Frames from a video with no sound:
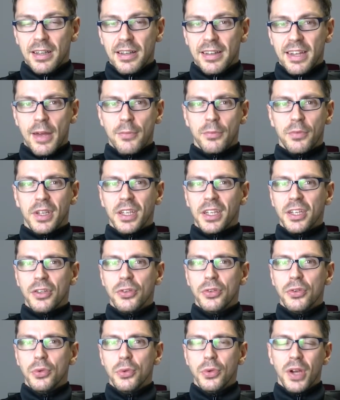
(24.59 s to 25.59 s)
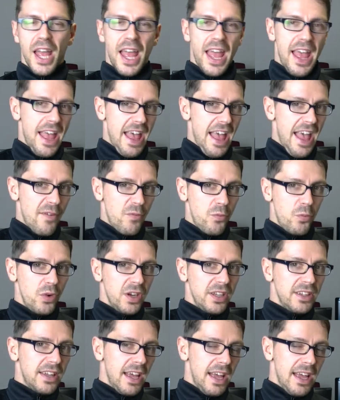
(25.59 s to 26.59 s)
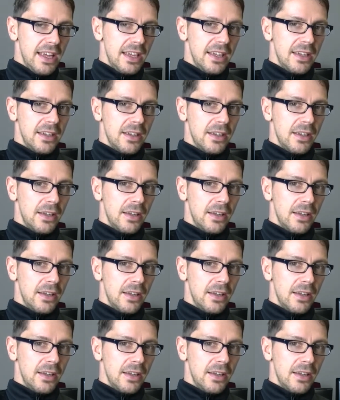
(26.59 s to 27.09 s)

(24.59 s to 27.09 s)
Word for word: Something you do every day?